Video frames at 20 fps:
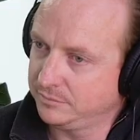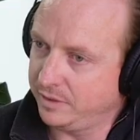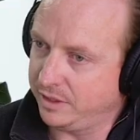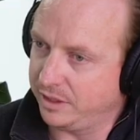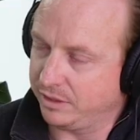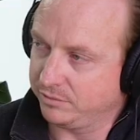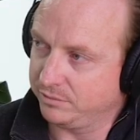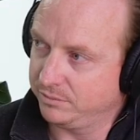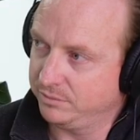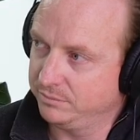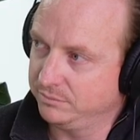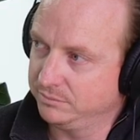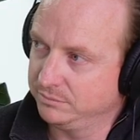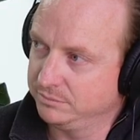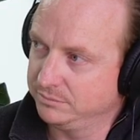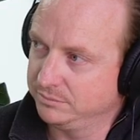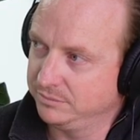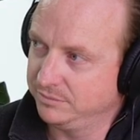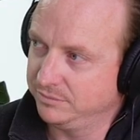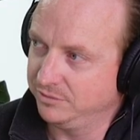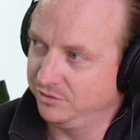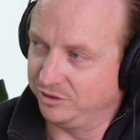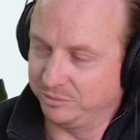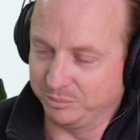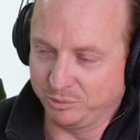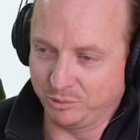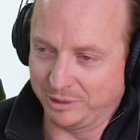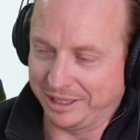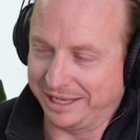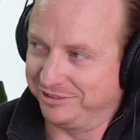Yes. Yeah.
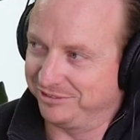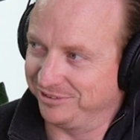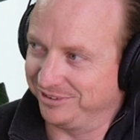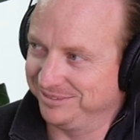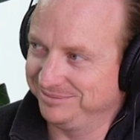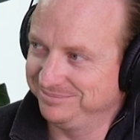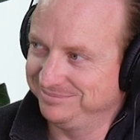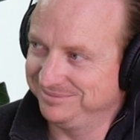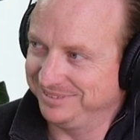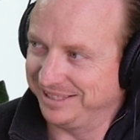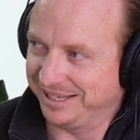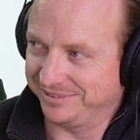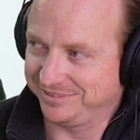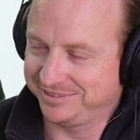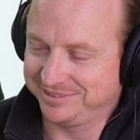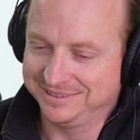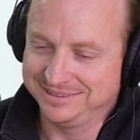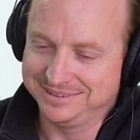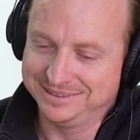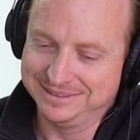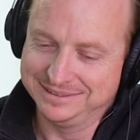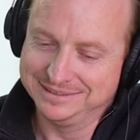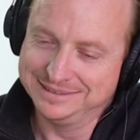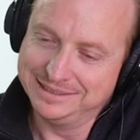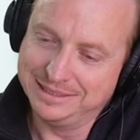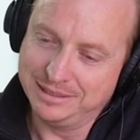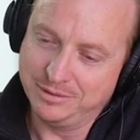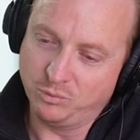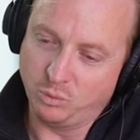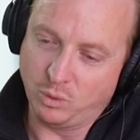Simple answer. Yeah. Yes.
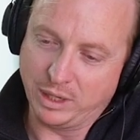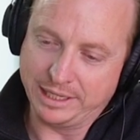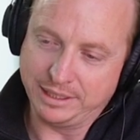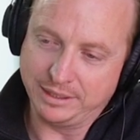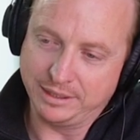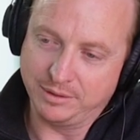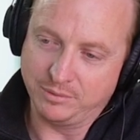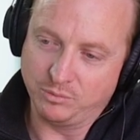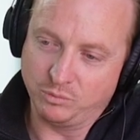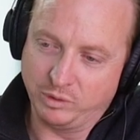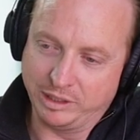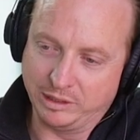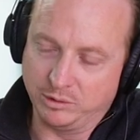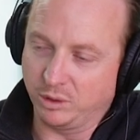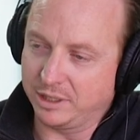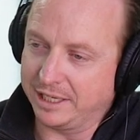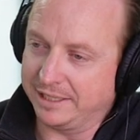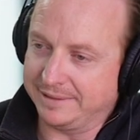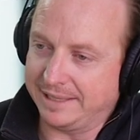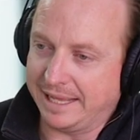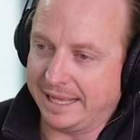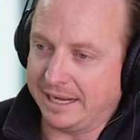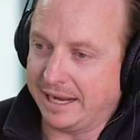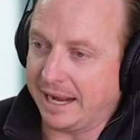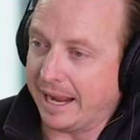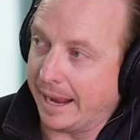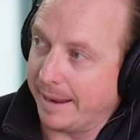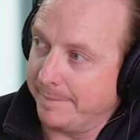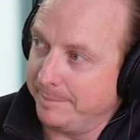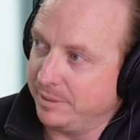When we look at that
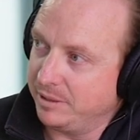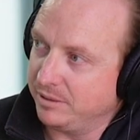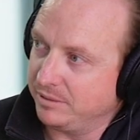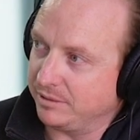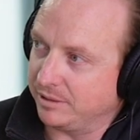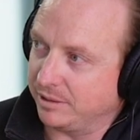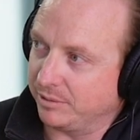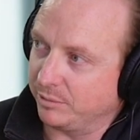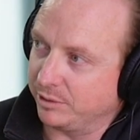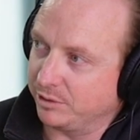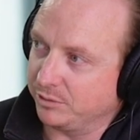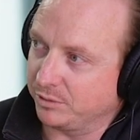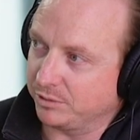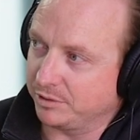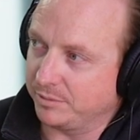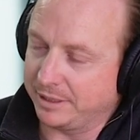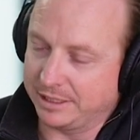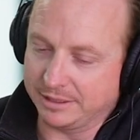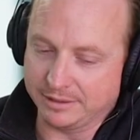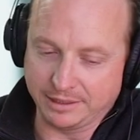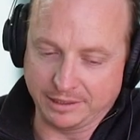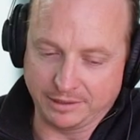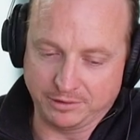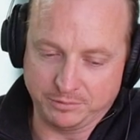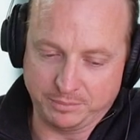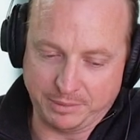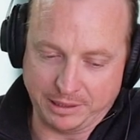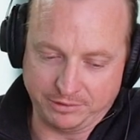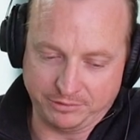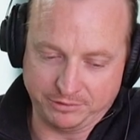HEM, we talked about the
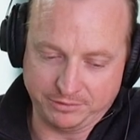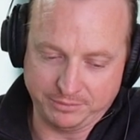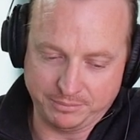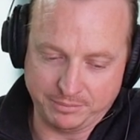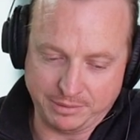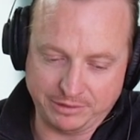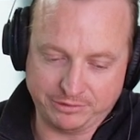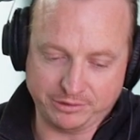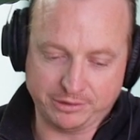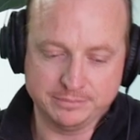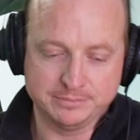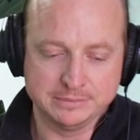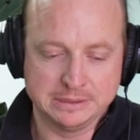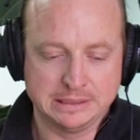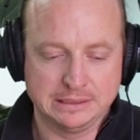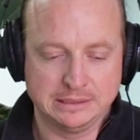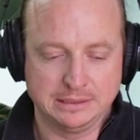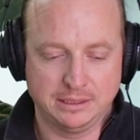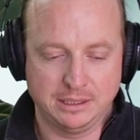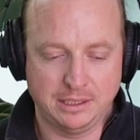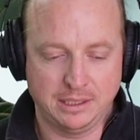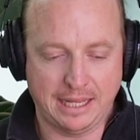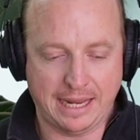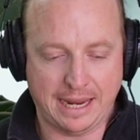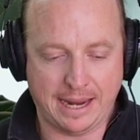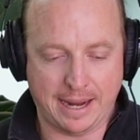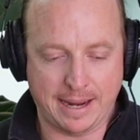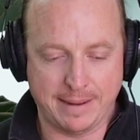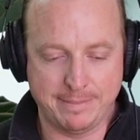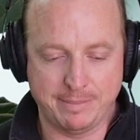expense measure.
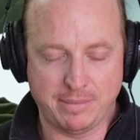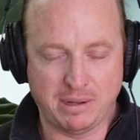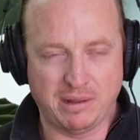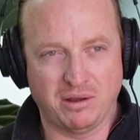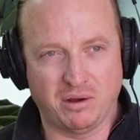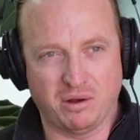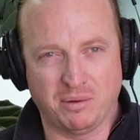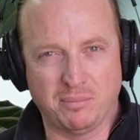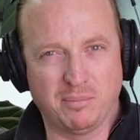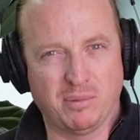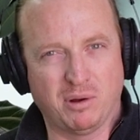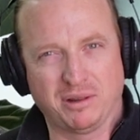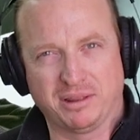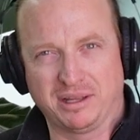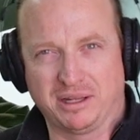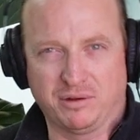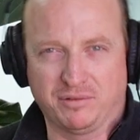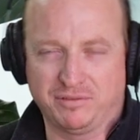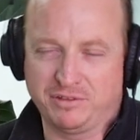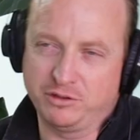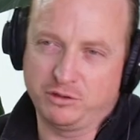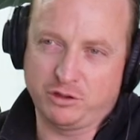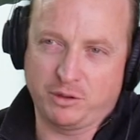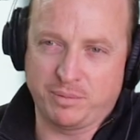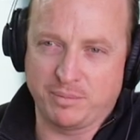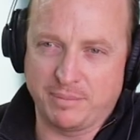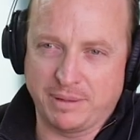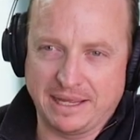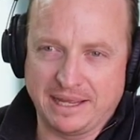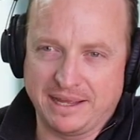HEM, I think off the top of
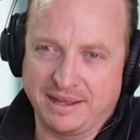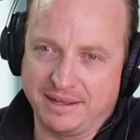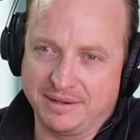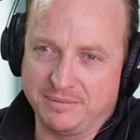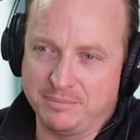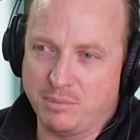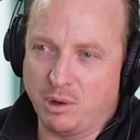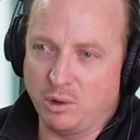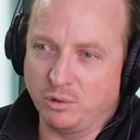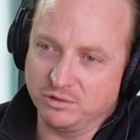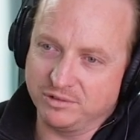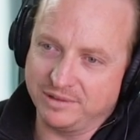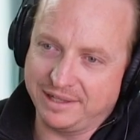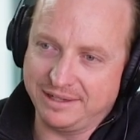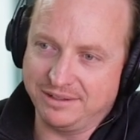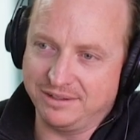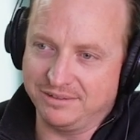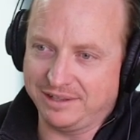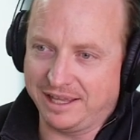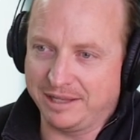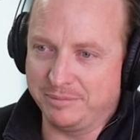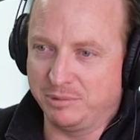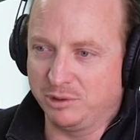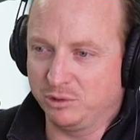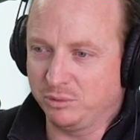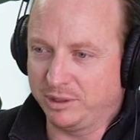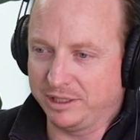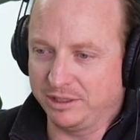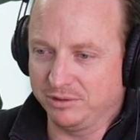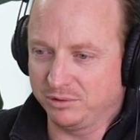my head, most lenders add
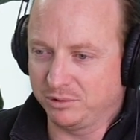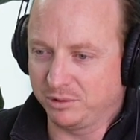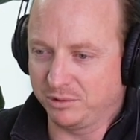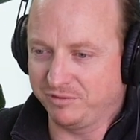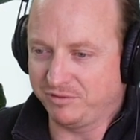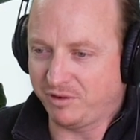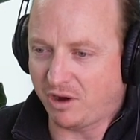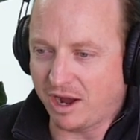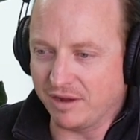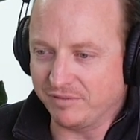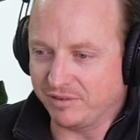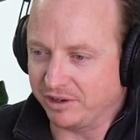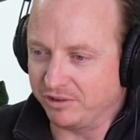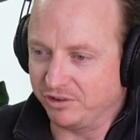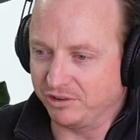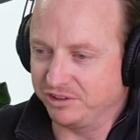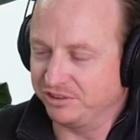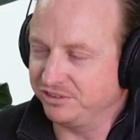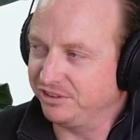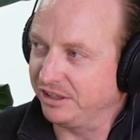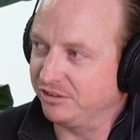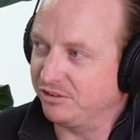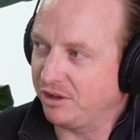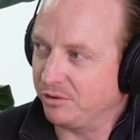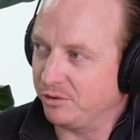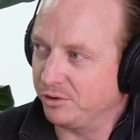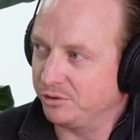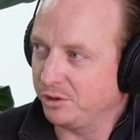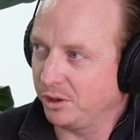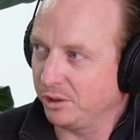between a sort of $500 to
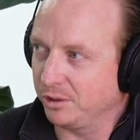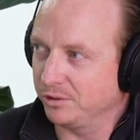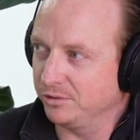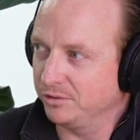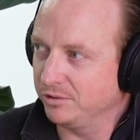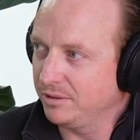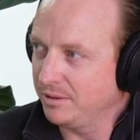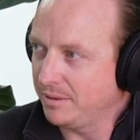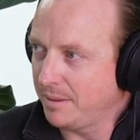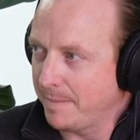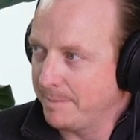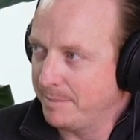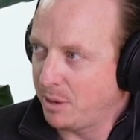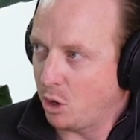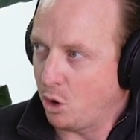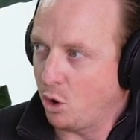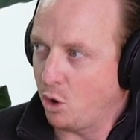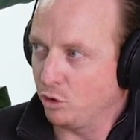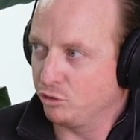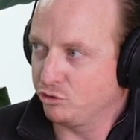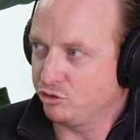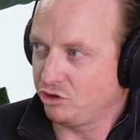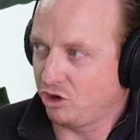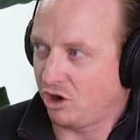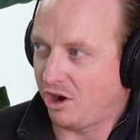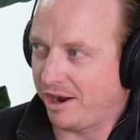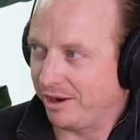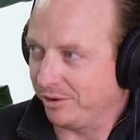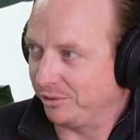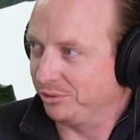$600 per
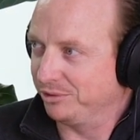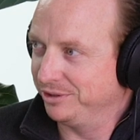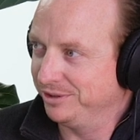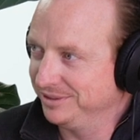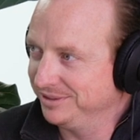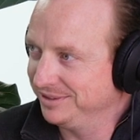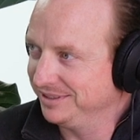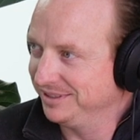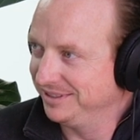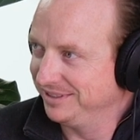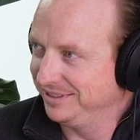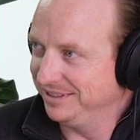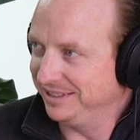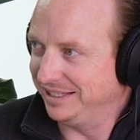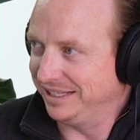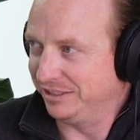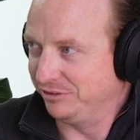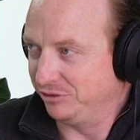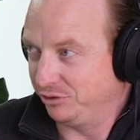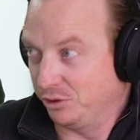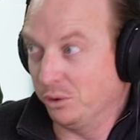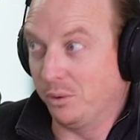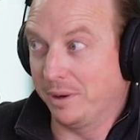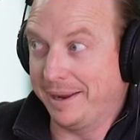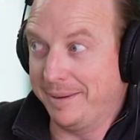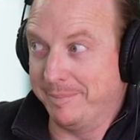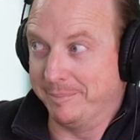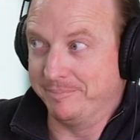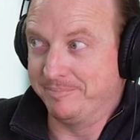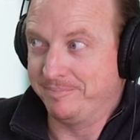child into your
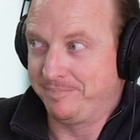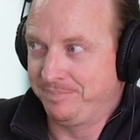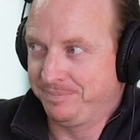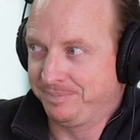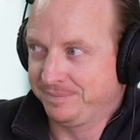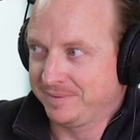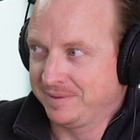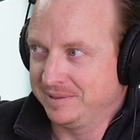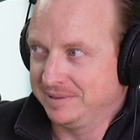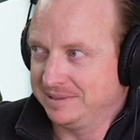HEM. Yeah.